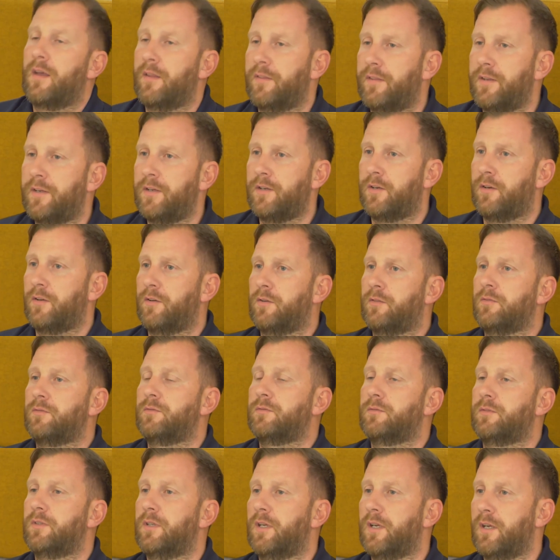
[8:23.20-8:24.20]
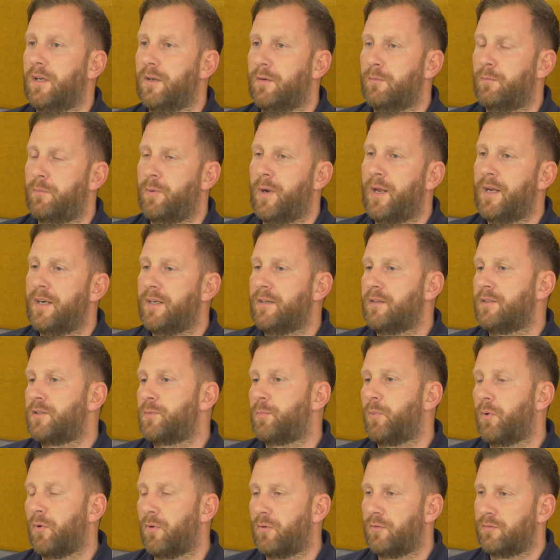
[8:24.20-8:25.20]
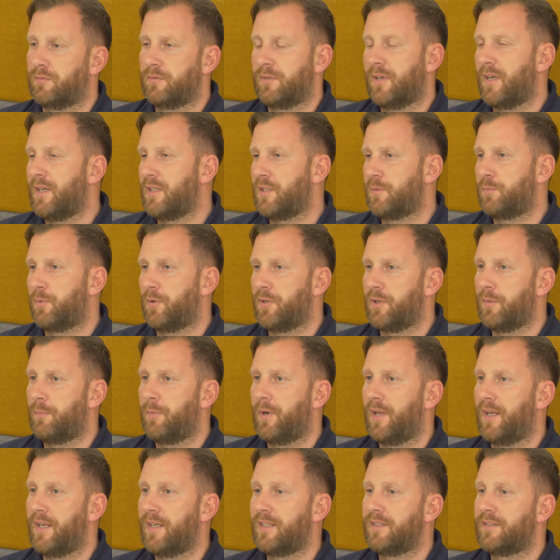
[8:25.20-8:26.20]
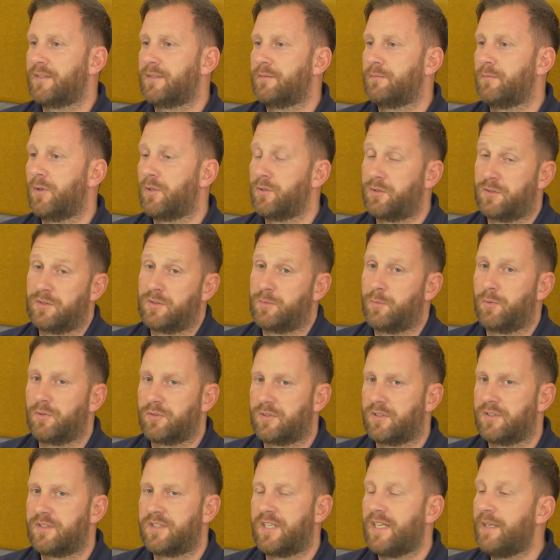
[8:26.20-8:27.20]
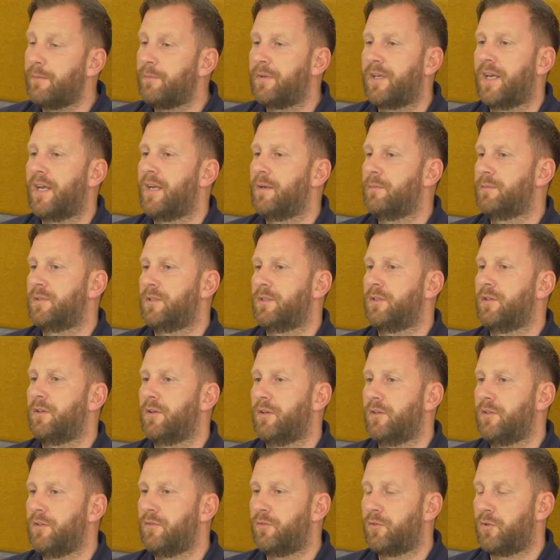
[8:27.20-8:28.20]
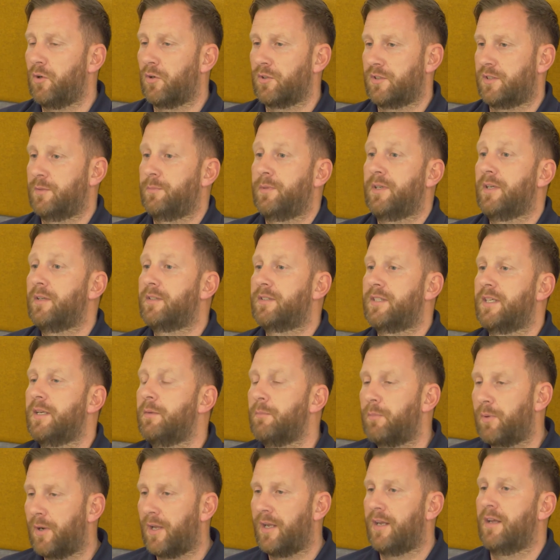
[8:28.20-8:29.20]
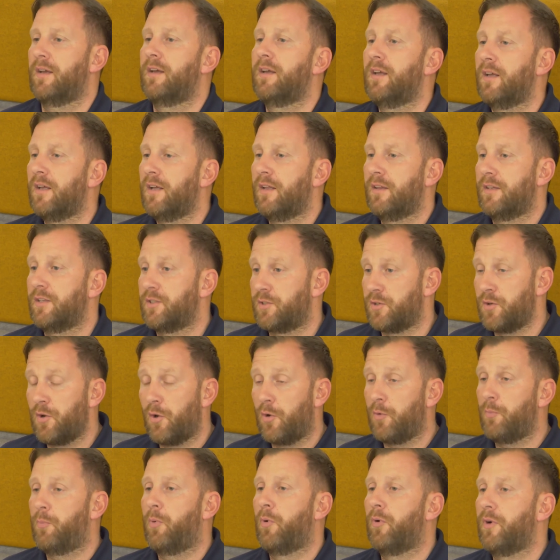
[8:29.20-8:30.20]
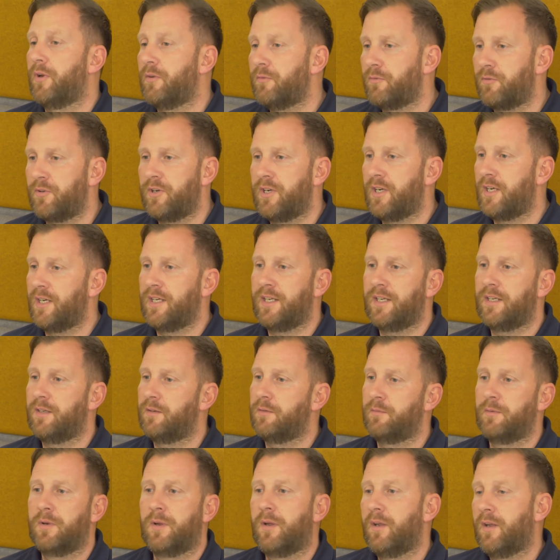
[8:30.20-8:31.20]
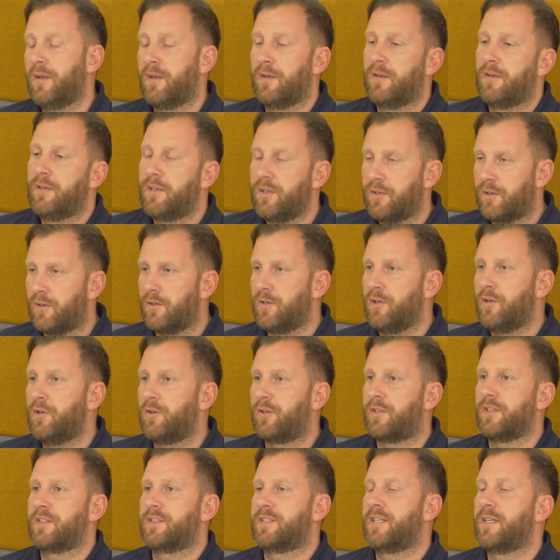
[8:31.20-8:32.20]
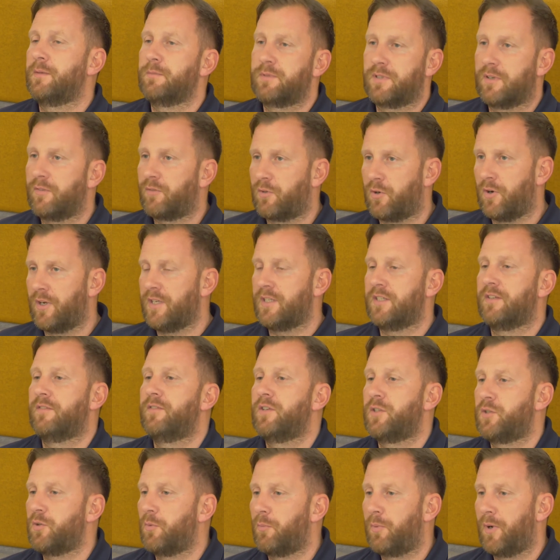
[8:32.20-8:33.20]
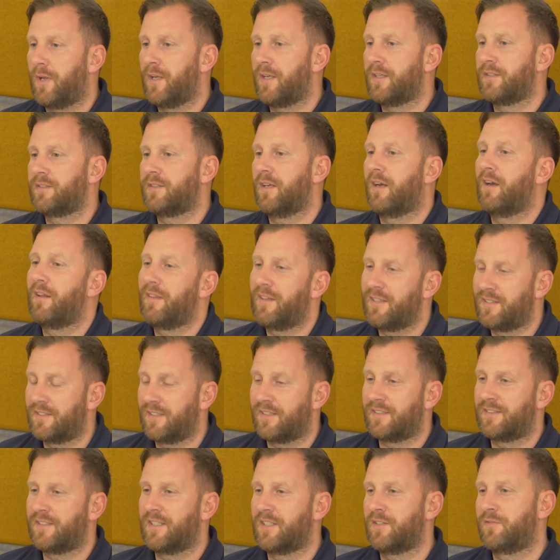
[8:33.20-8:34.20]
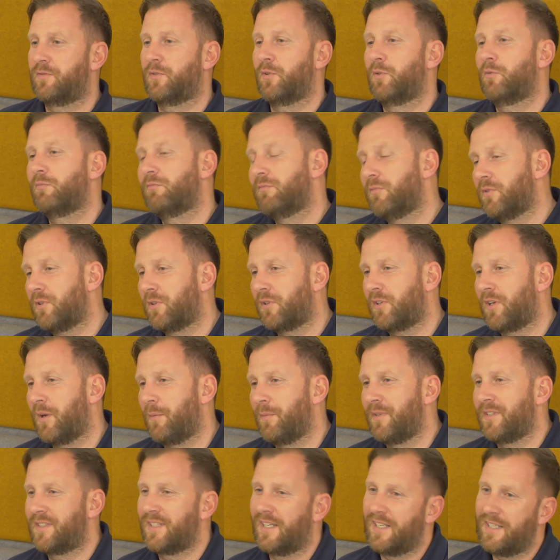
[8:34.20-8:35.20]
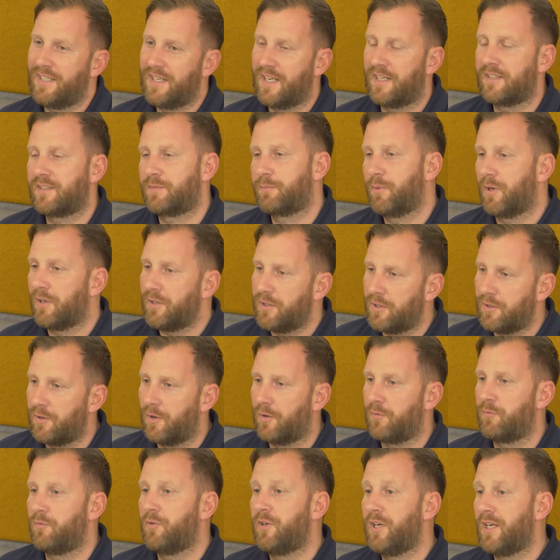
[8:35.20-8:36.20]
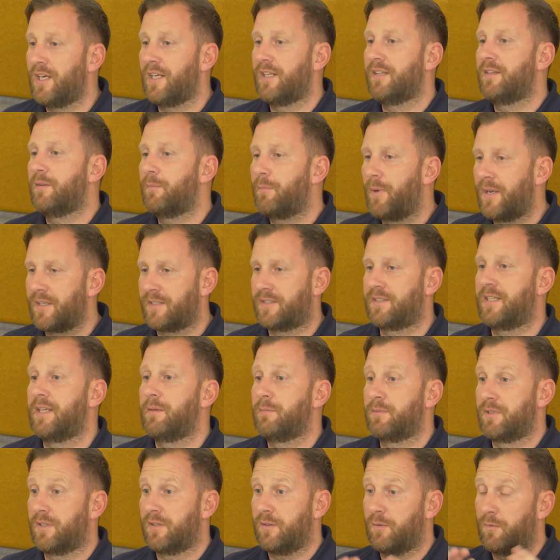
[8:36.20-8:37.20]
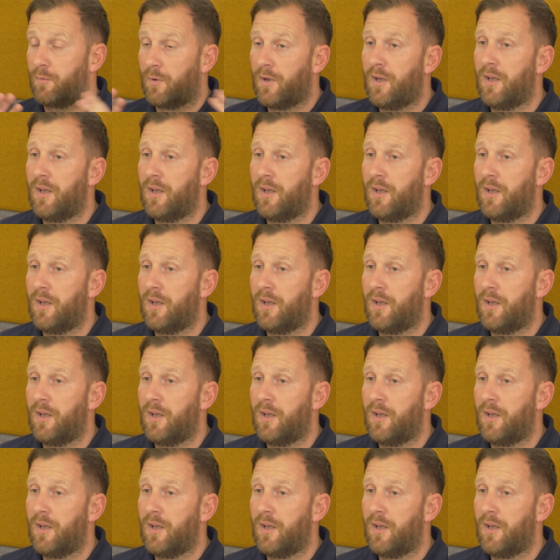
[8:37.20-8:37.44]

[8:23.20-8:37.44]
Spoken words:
I think, playing in sport, and any sport you play, most of the sports are team games, and you've got to be a team player. There's no point really in, you look at teams that have got individual players. Are they successful? Can we say yes? But really the best teams are